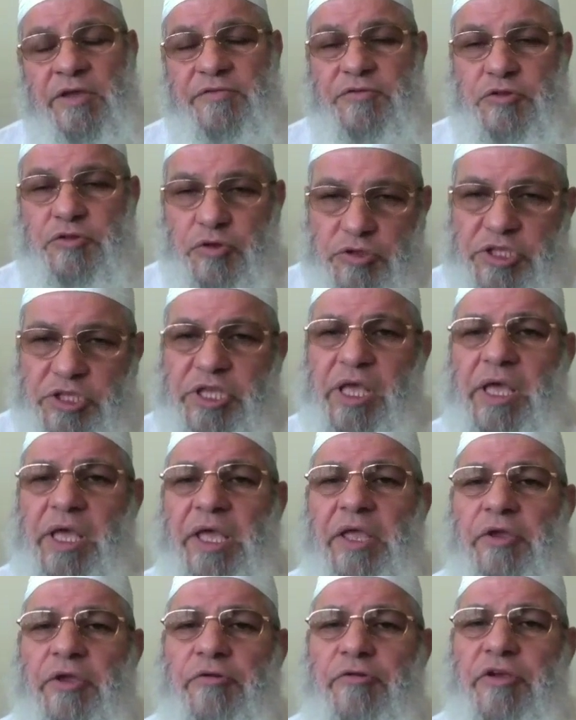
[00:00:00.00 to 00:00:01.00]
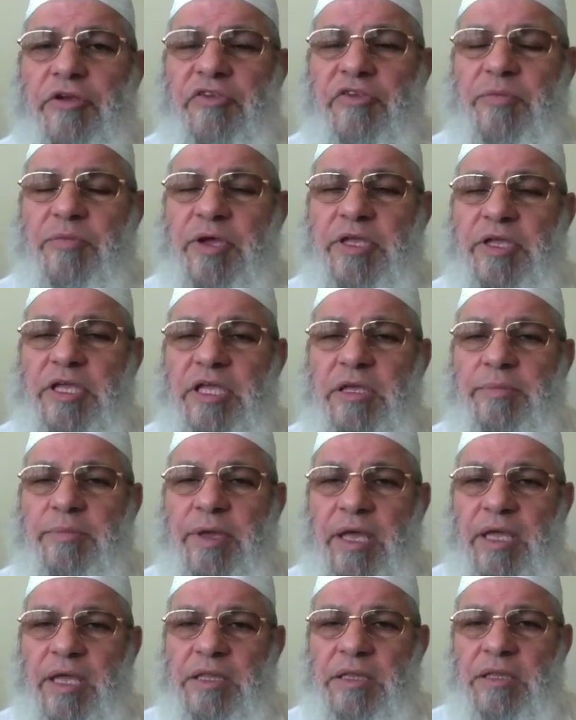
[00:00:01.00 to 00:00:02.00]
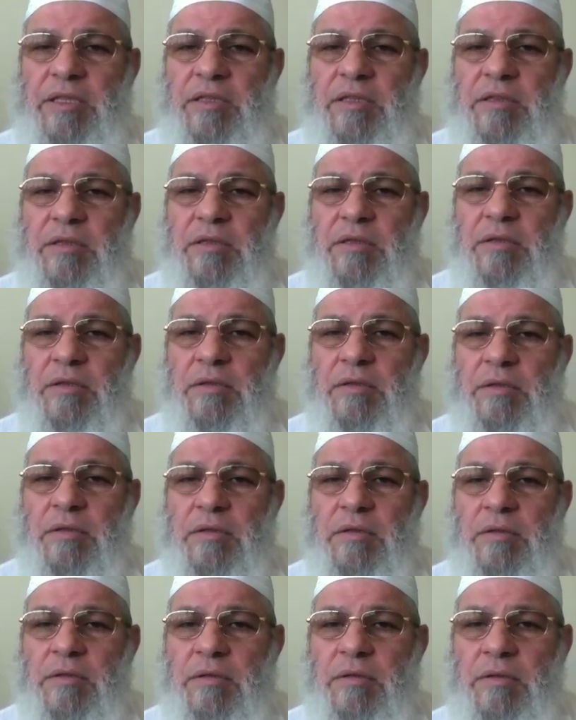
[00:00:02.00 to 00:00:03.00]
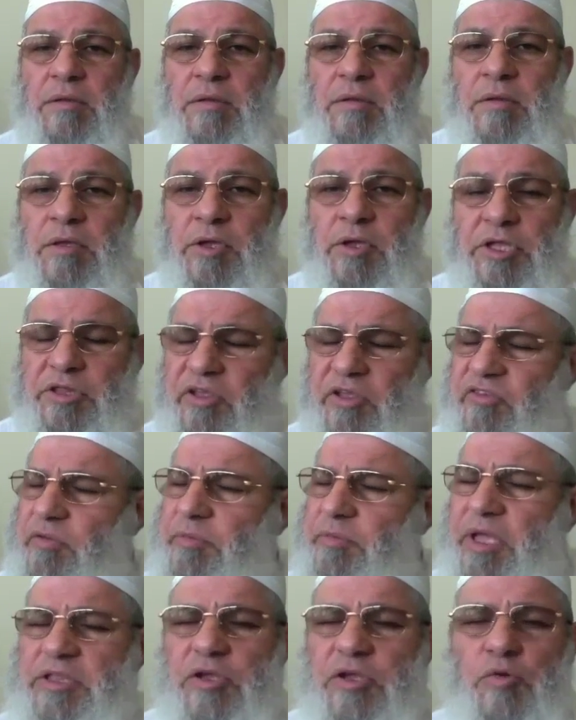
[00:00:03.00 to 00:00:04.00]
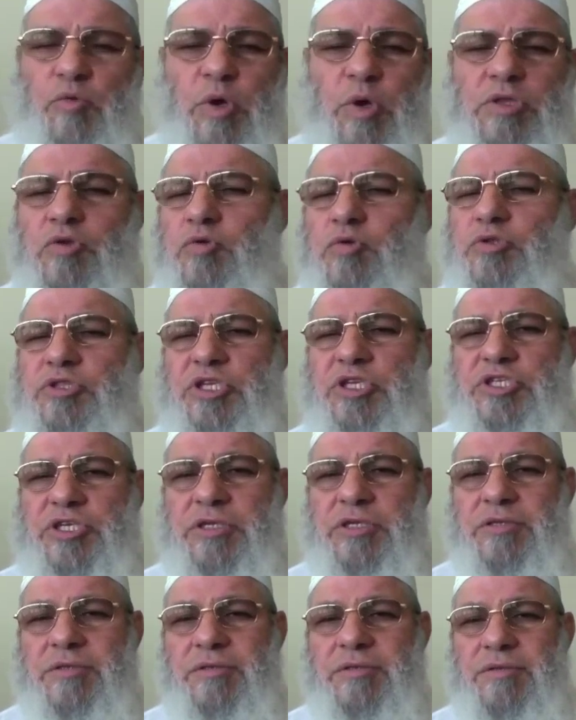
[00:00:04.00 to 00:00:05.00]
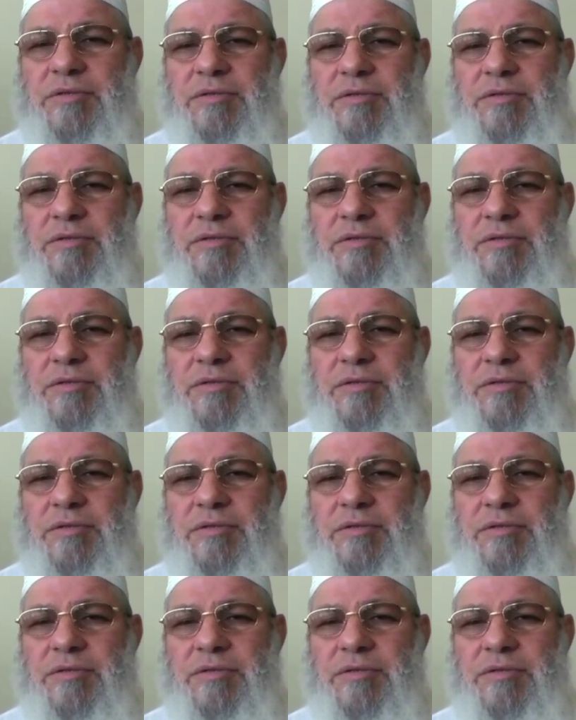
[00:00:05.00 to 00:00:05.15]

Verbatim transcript: If dunya increase my iman, it doesn't matter what condition